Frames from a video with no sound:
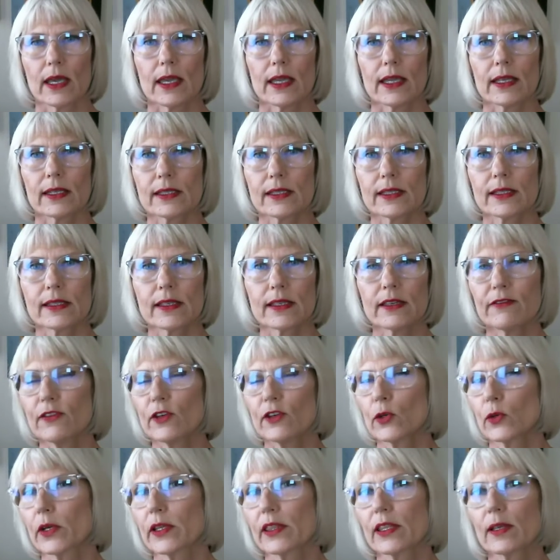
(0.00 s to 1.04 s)
it's as if
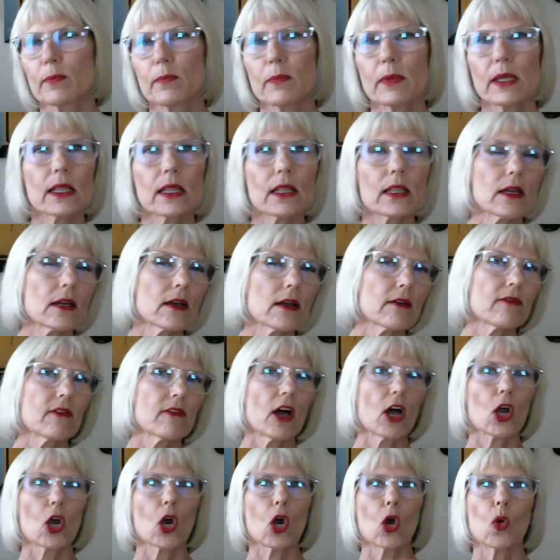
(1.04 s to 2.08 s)
you're in the middle of
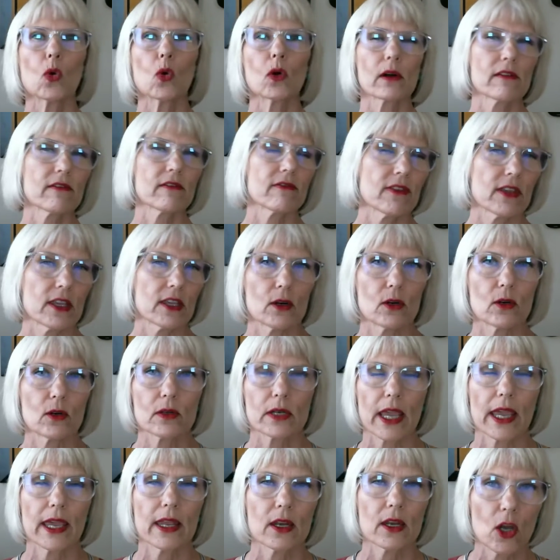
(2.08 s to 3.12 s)
a
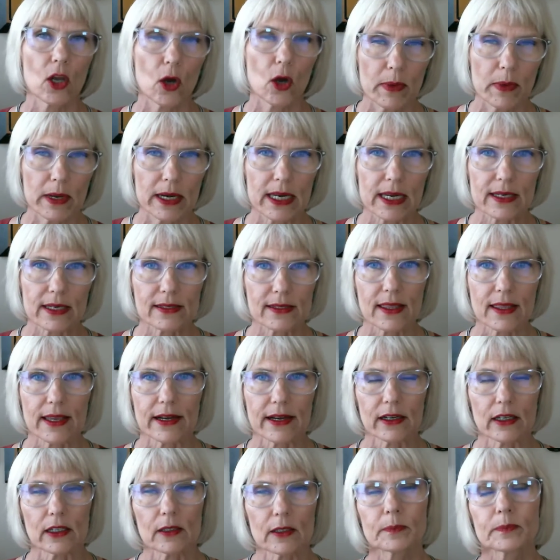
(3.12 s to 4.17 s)
cornfield and nobody's
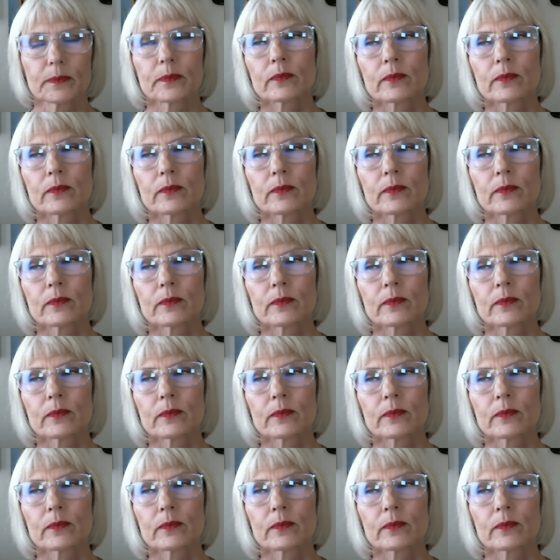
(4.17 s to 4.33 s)
there.